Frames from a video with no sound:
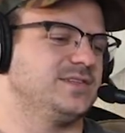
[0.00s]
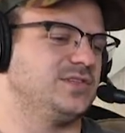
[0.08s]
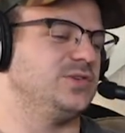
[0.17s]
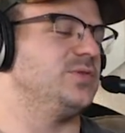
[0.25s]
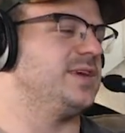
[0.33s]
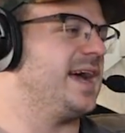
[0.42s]

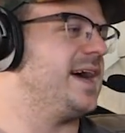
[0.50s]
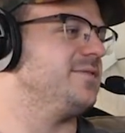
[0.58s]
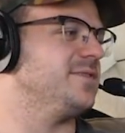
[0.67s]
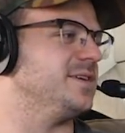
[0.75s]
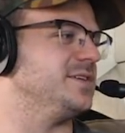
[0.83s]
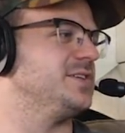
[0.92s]
2
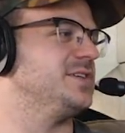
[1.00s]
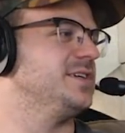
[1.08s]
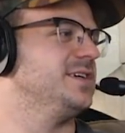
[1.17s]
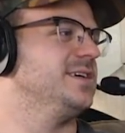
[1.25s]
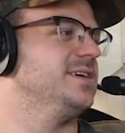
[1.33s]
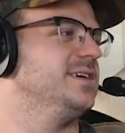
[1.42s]
catfish
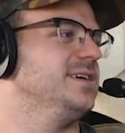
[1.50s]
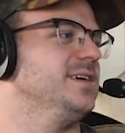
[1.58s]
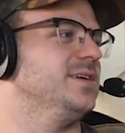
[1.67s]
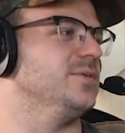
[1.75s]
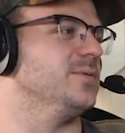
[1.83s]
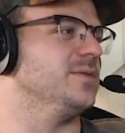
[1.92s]

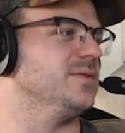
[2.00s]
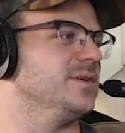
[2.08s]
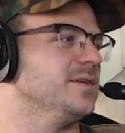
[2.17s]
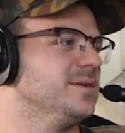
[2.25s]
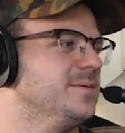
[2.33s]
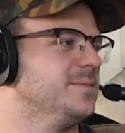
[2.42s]
in a river.